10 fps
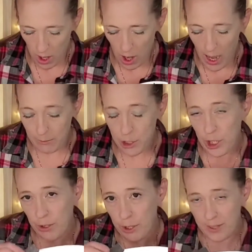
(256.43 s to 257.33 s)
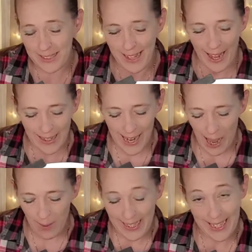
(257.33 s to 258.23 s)
I will show you exactly
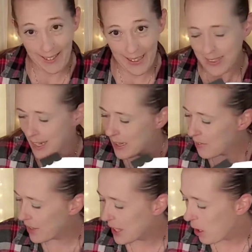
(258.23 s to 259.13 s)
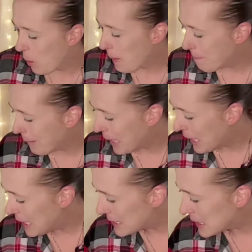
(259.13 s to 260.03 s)
how I did this in the video,
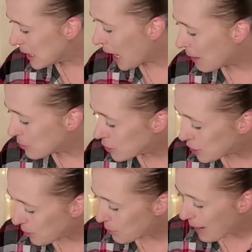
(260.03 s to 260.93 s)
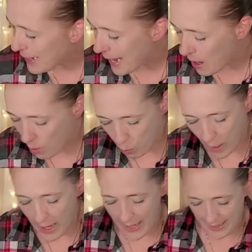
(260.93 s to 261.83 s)
but I will show you right now
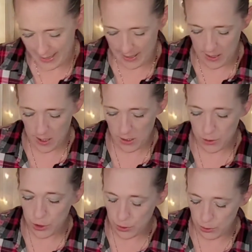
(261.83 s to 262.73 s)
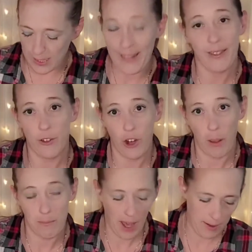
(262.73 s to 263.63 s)
what I needed to get the
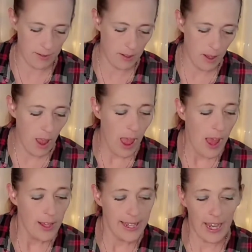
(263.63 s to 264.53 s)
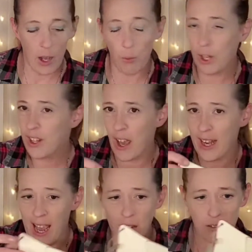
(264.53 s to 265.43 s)
job done. Get a wood
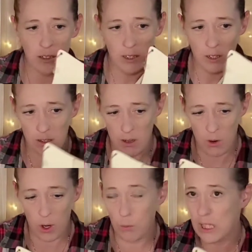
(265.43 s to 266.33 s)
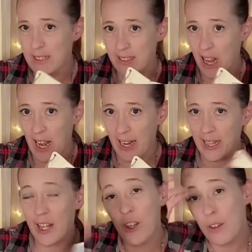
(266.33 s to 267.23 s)
cutout or a wood sign.
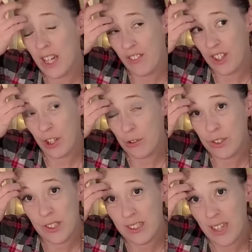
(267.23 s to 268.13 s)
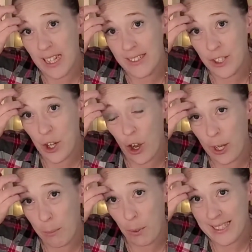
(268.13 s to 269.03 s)
You could even use the signs that are
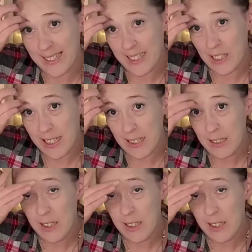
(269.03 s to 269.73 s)
already printed on.